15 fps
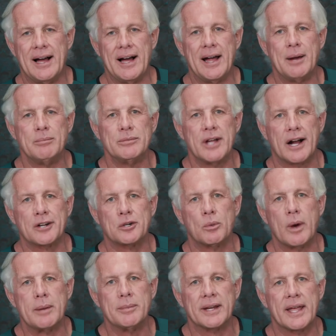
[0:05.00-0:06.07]
I'm Dr.
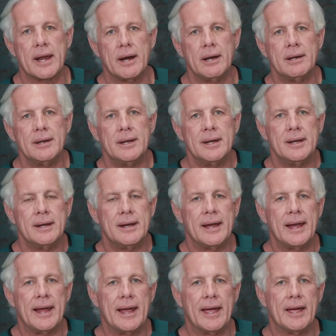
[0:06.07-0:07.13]
Wade McKenna,
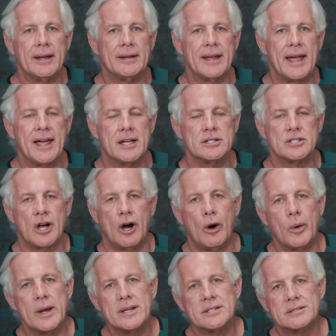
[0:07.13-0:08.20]
and as
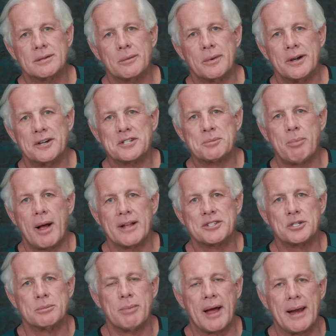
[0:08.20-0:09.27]
always, we're
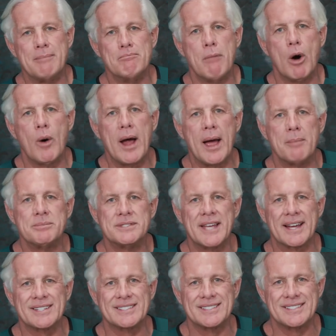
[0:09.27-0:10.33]
sponsored by
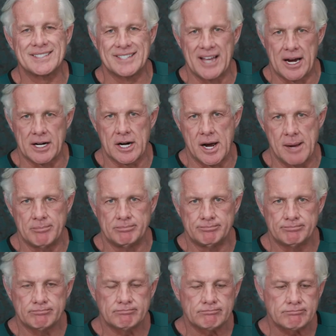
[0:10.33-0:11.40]
moabtexas.com.
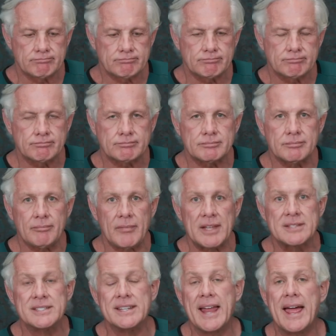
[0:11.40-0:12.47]

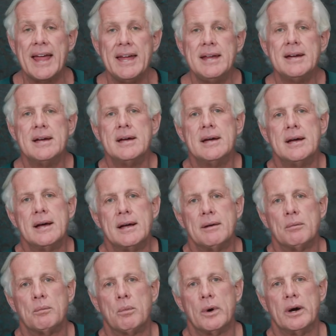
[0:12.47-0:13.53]
Today,
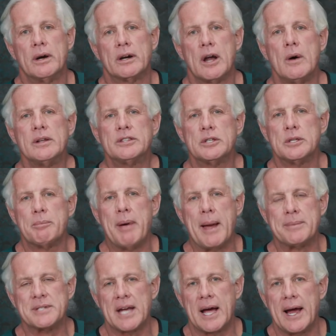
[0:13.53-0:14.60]
we're going through the
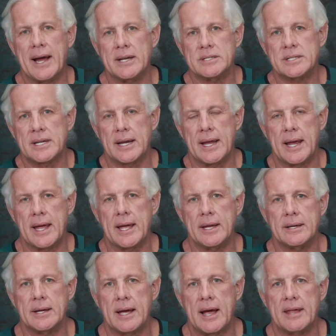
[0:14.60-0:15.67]
peptides,
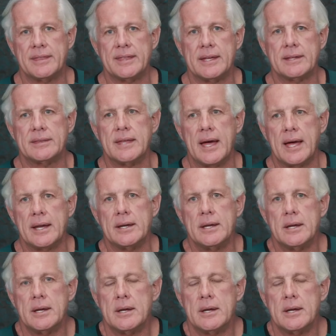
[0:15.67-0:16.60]
and I think that